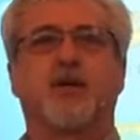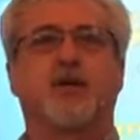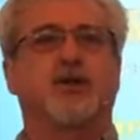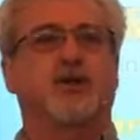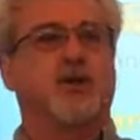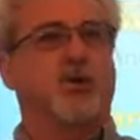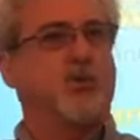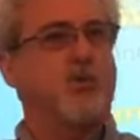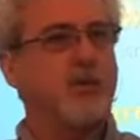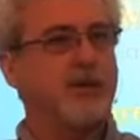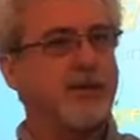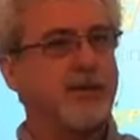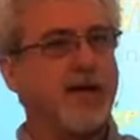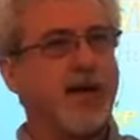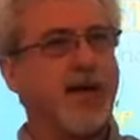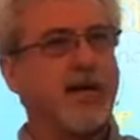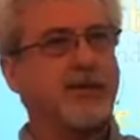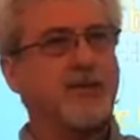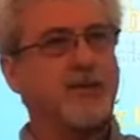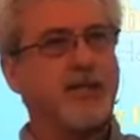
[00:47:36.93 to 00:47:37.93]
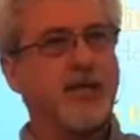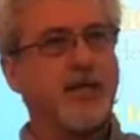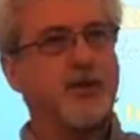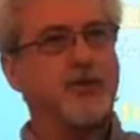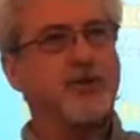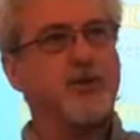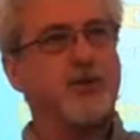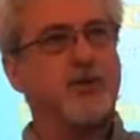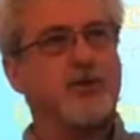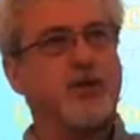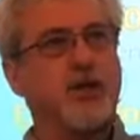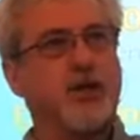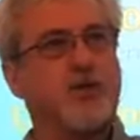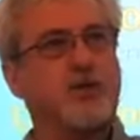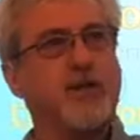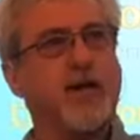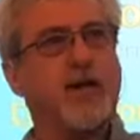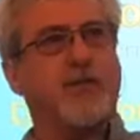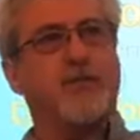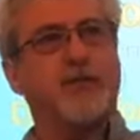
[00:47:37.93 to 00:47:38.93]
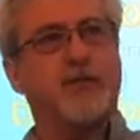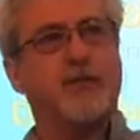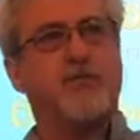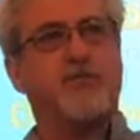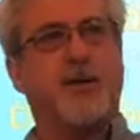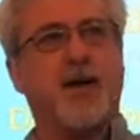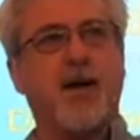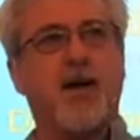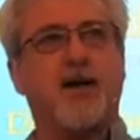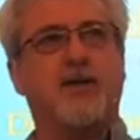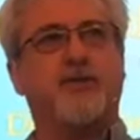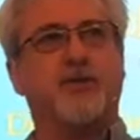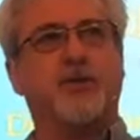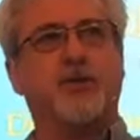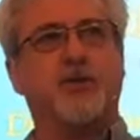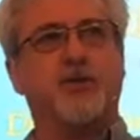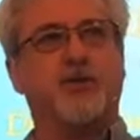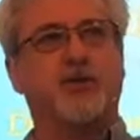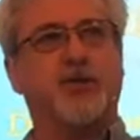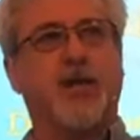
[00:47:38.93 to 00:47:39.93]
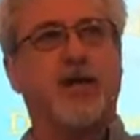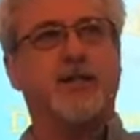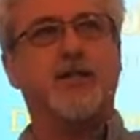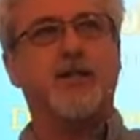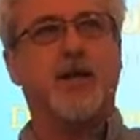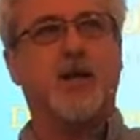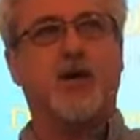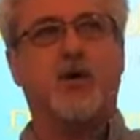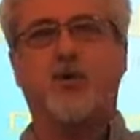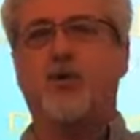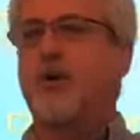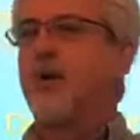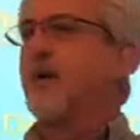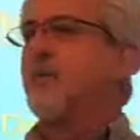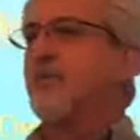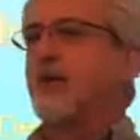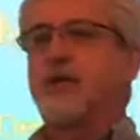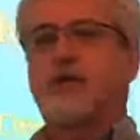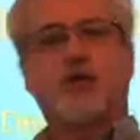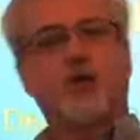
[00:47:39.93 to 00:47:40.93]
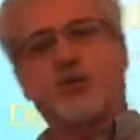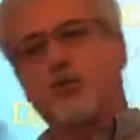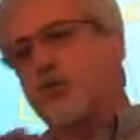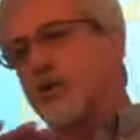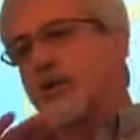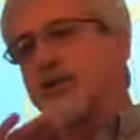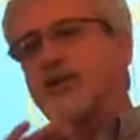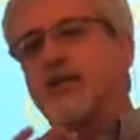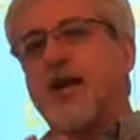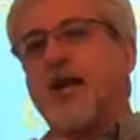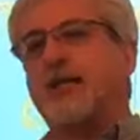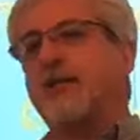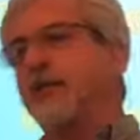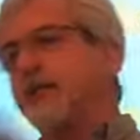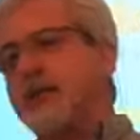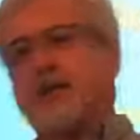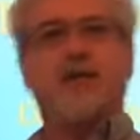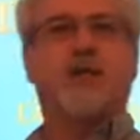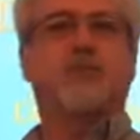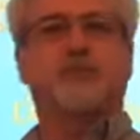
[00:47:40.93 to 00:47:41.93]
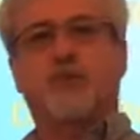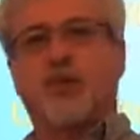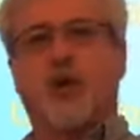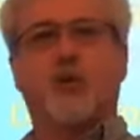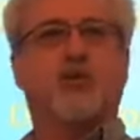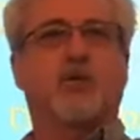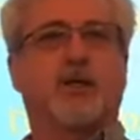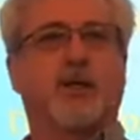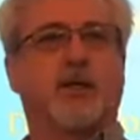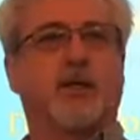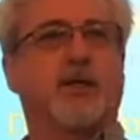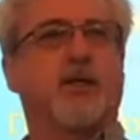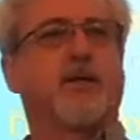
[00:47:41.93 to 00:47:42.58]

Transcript: So when God tells you to go down this path and you say no, then you're rejecting Him totally